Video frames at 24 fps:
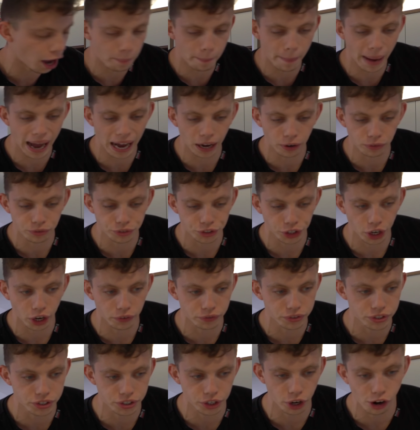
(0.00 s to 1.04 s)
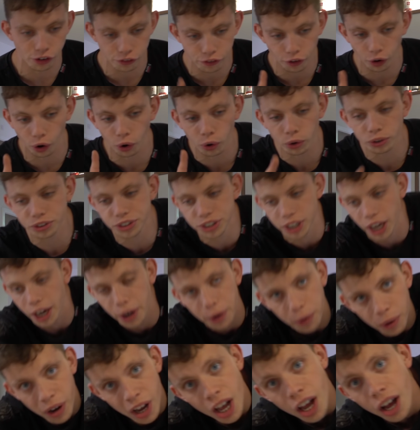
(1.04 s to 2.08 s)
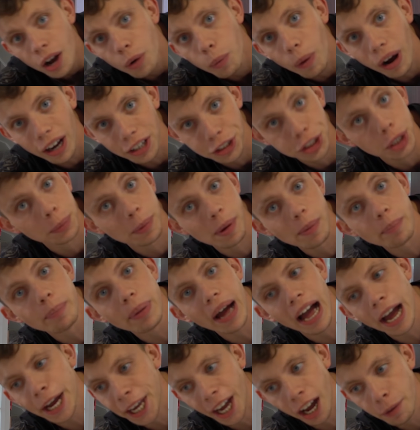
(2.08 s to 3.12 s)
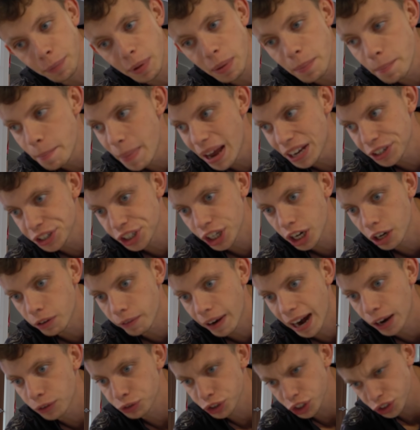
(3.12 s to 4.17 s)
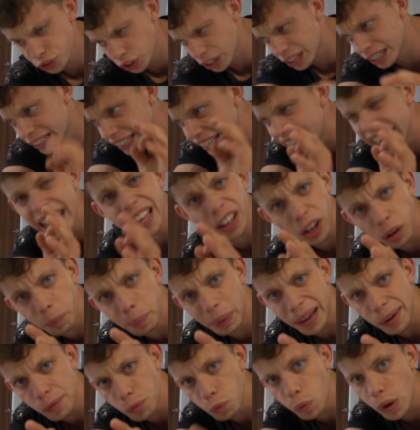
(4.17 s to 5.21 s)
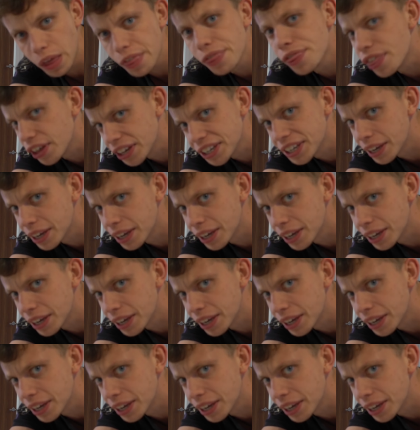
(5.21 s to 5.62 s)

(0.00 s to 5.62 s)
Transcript: amount of stuff. Also, whilst I've been back, I've been messing around just a little bit with the